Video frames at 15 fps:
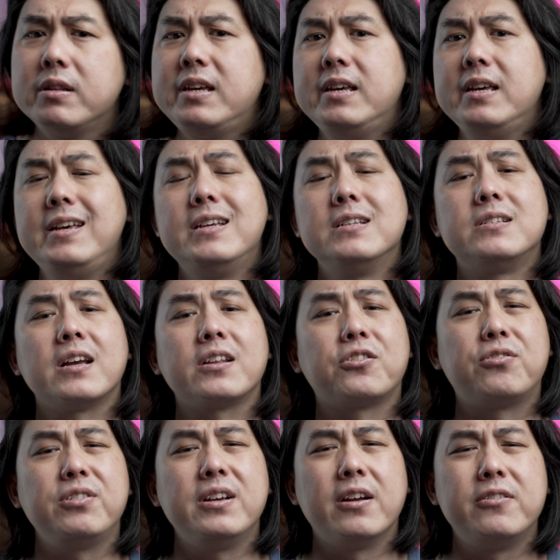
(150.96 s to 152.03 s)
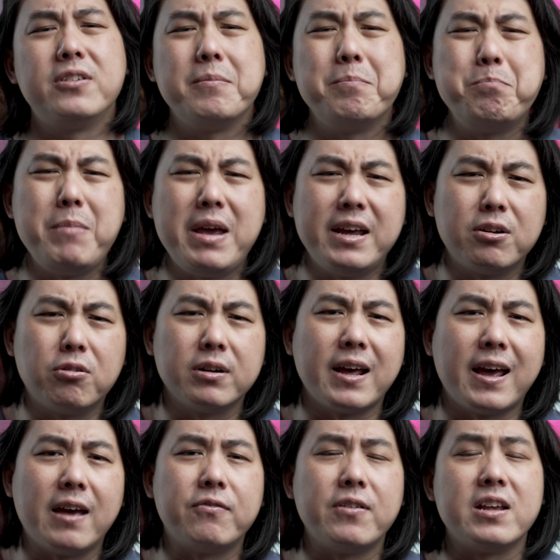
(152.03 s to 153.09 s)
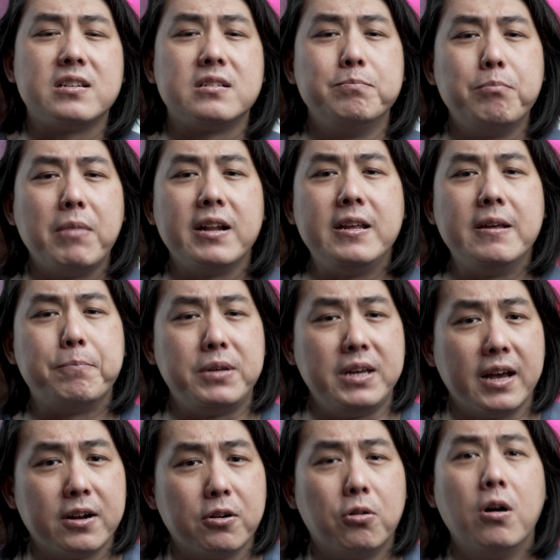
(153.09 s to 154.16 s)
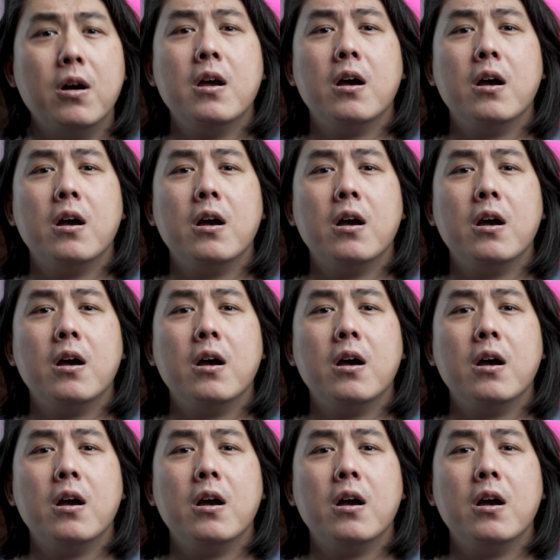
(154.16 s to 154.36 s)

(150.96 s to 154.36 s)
the EZ300 may not have as many piano,